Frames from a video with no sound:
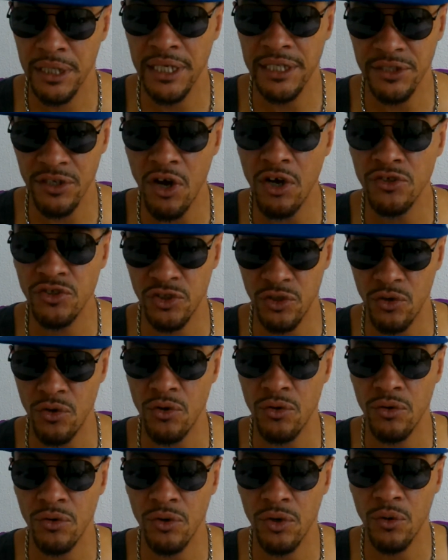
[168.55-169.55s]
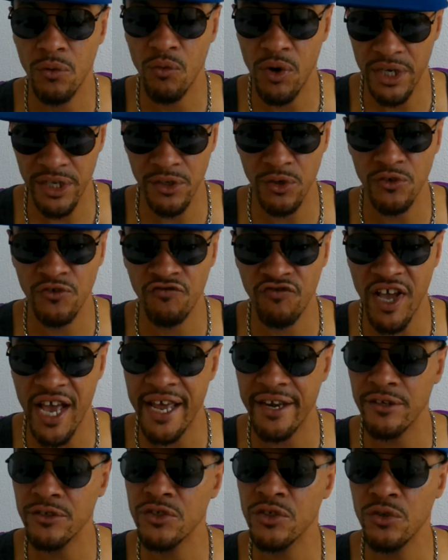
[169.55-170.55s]
is also one of those
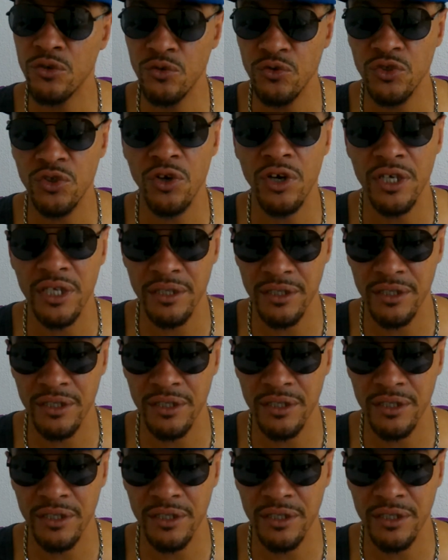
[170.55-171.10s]
fighters who's going